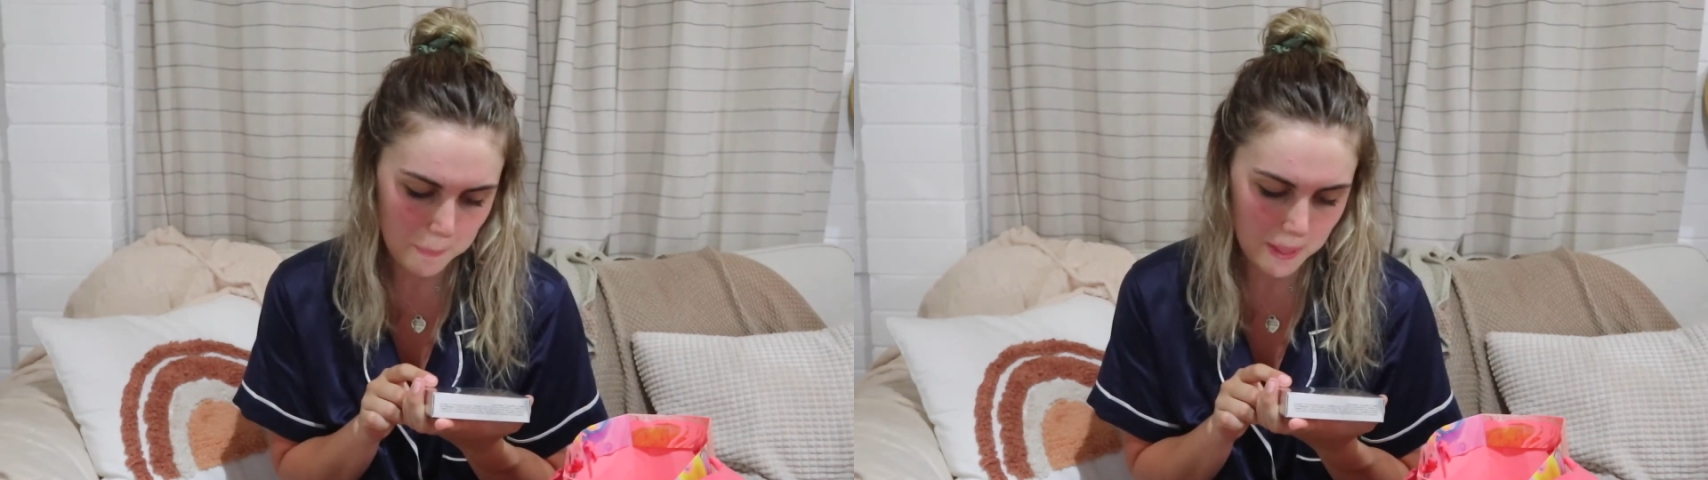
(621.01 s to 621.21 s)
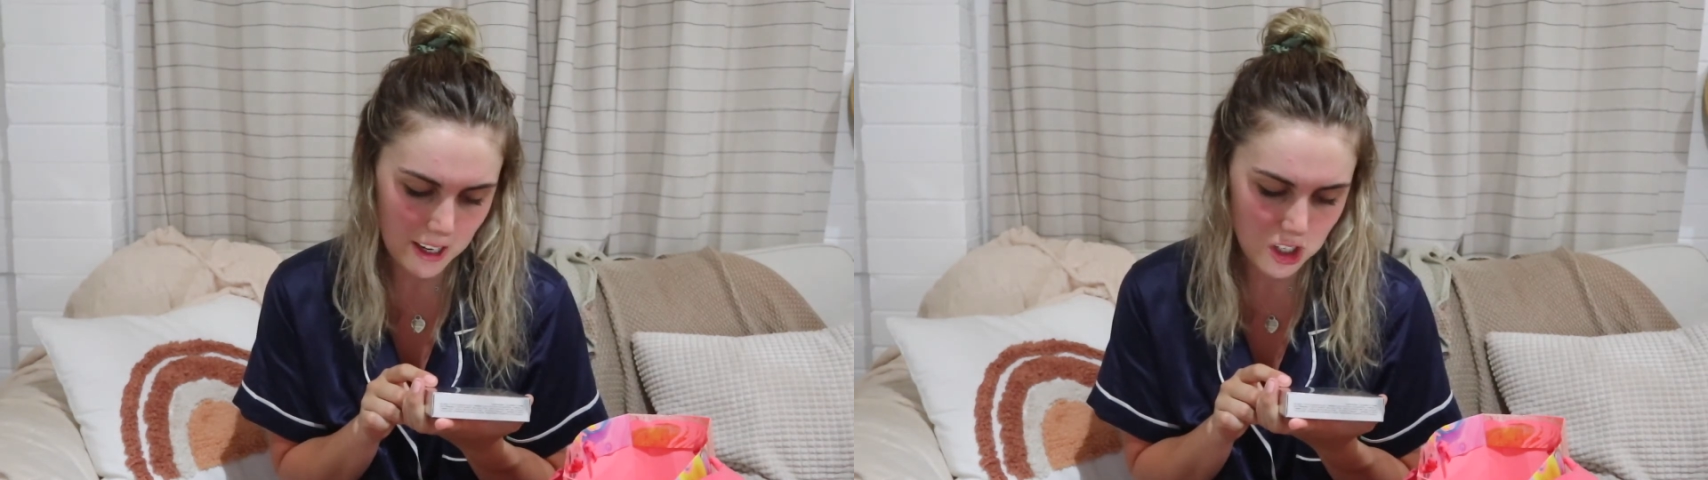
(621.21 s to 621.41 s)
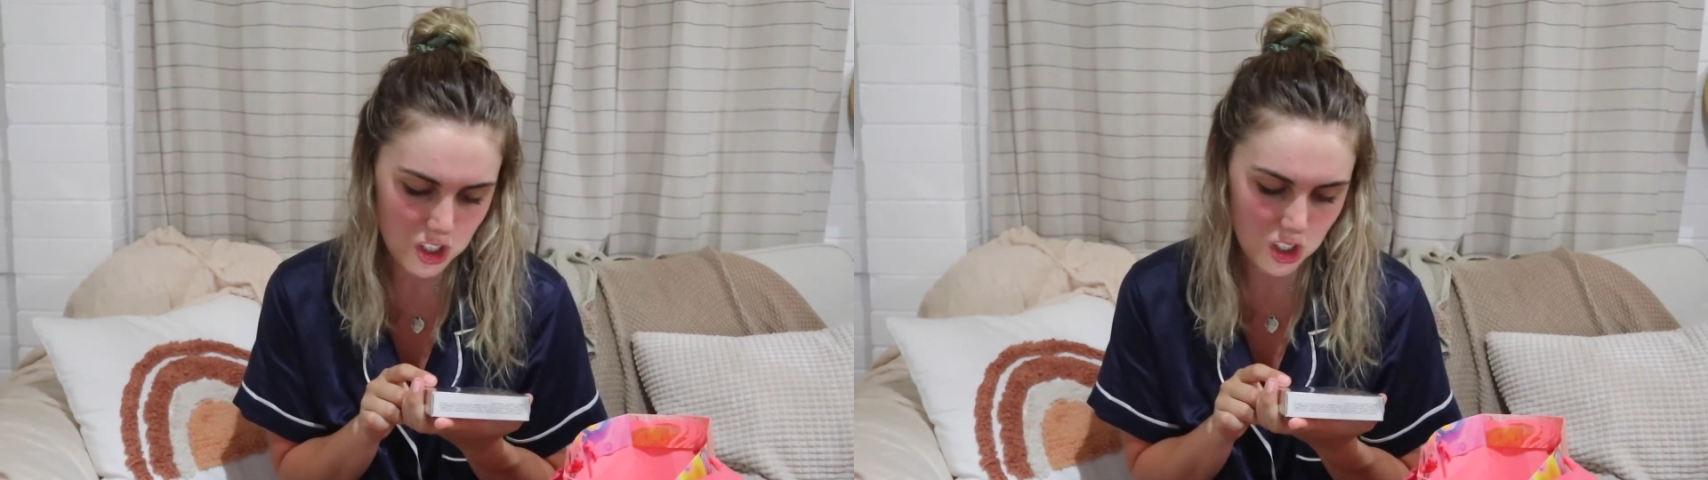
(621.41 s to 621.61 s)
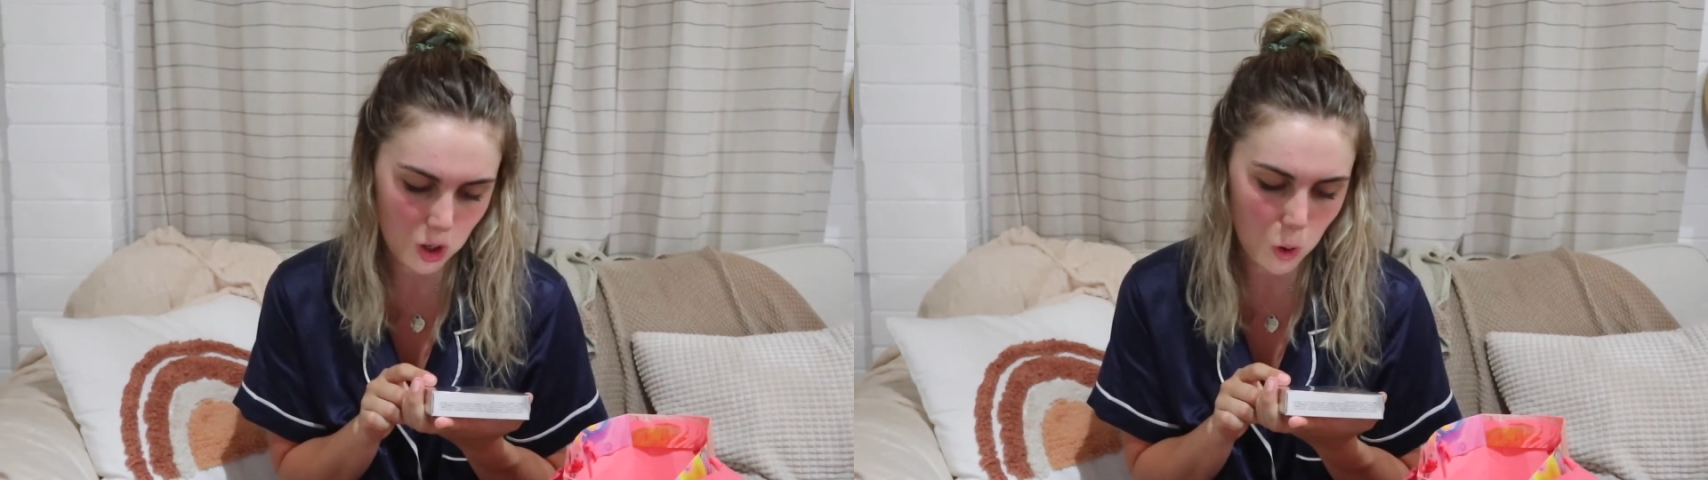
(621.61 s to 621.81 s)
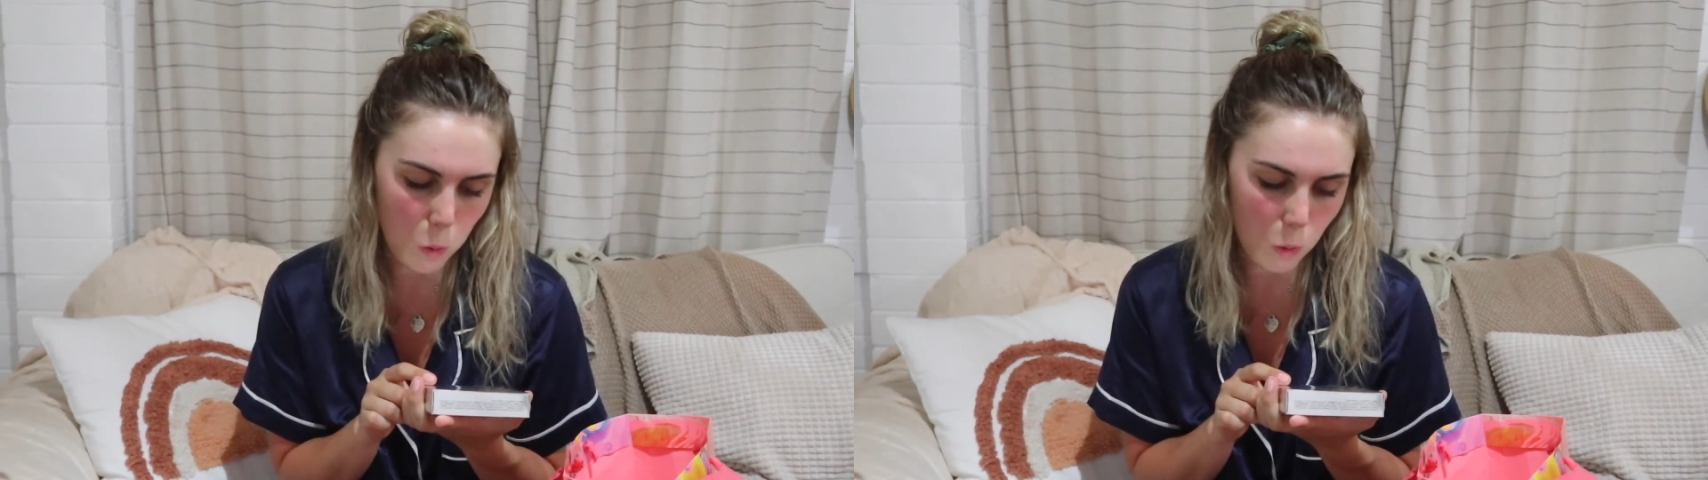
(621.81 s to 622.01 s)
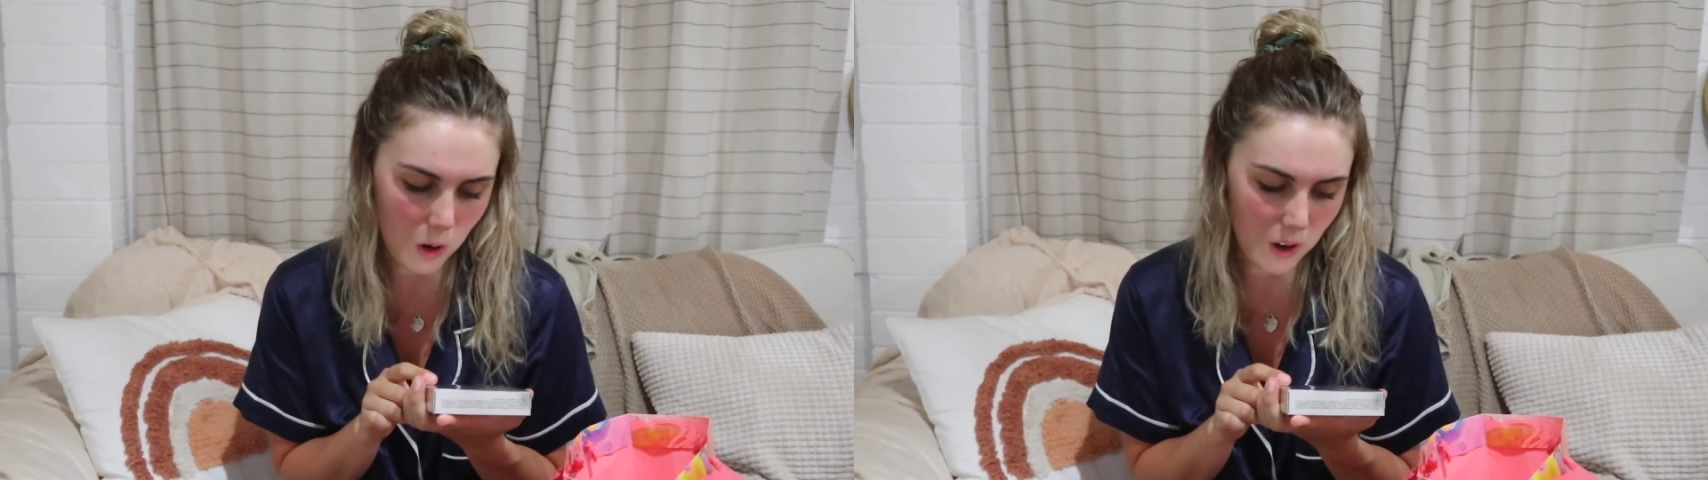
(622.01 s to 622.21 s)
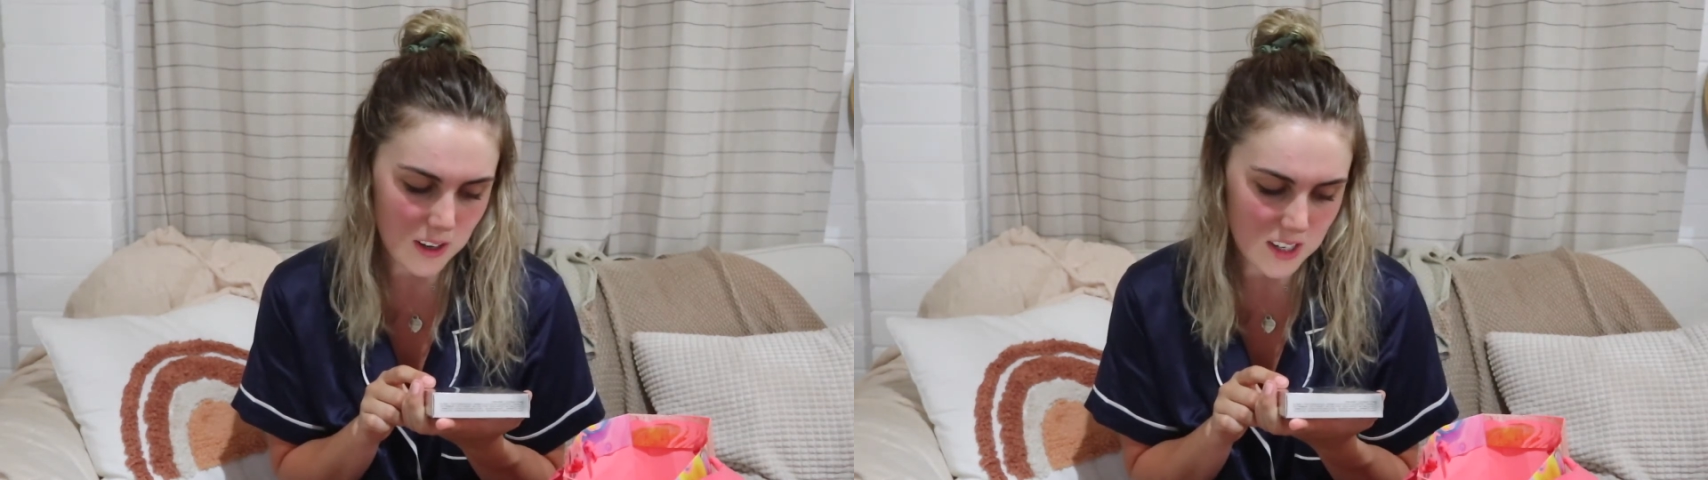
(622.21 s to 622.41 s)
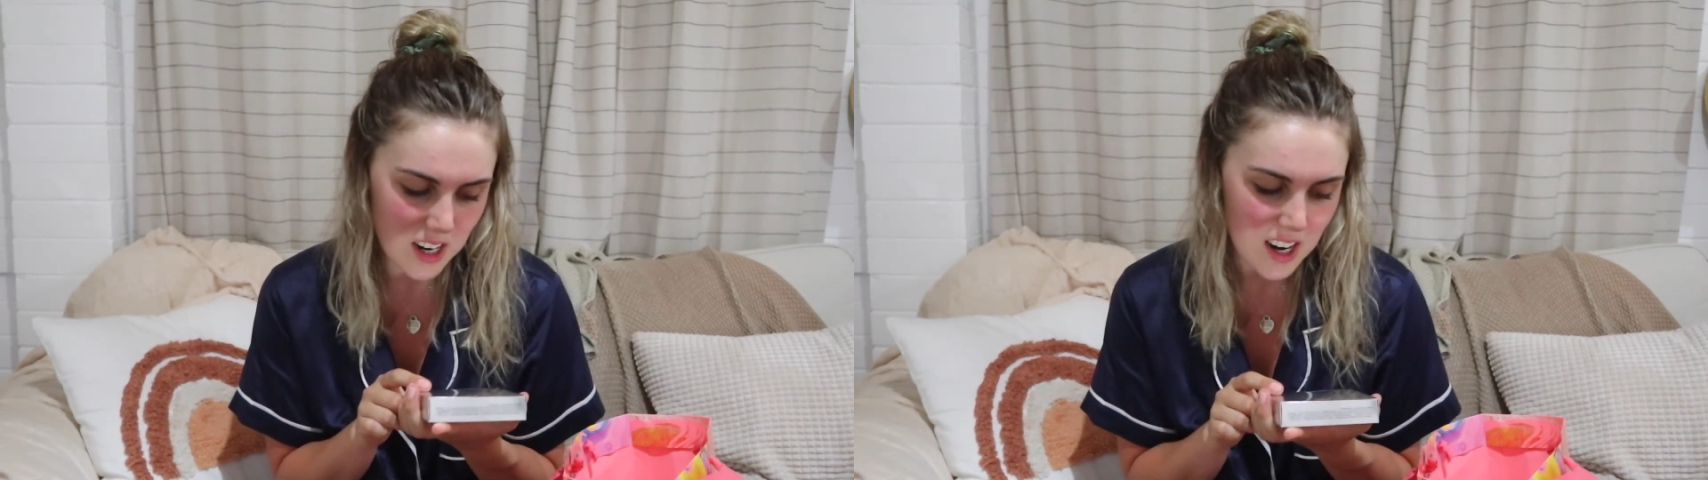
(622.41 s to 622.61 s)
Blush
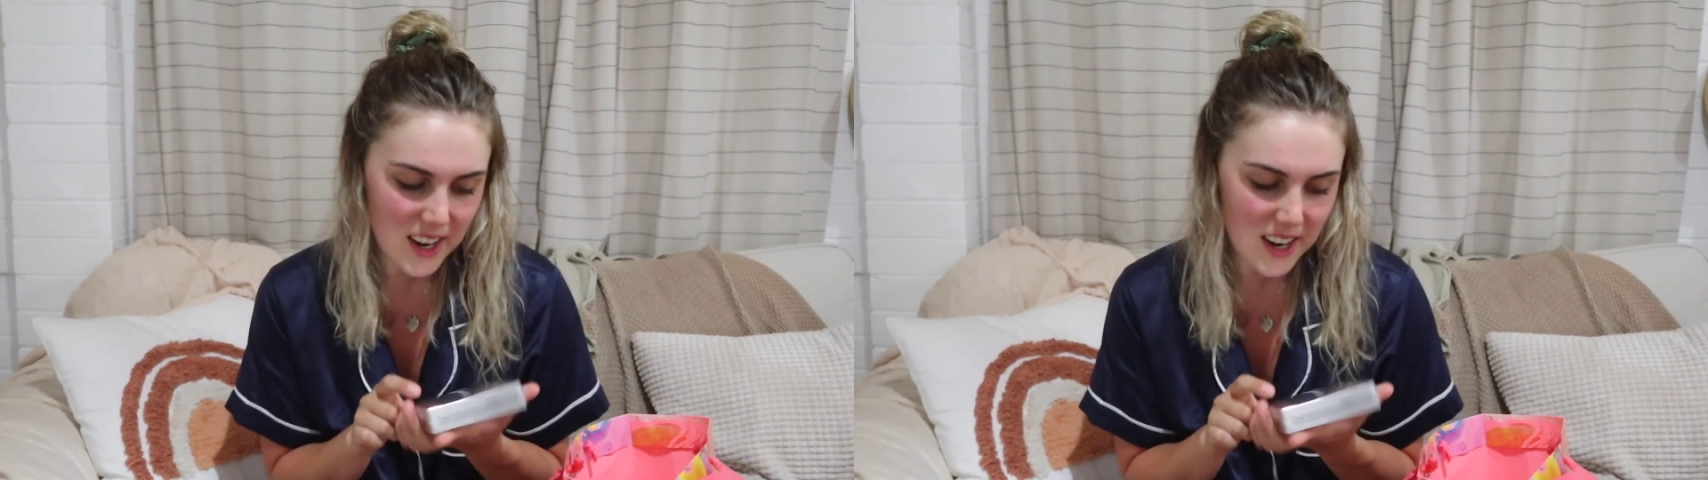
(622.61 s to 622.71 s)
Quad.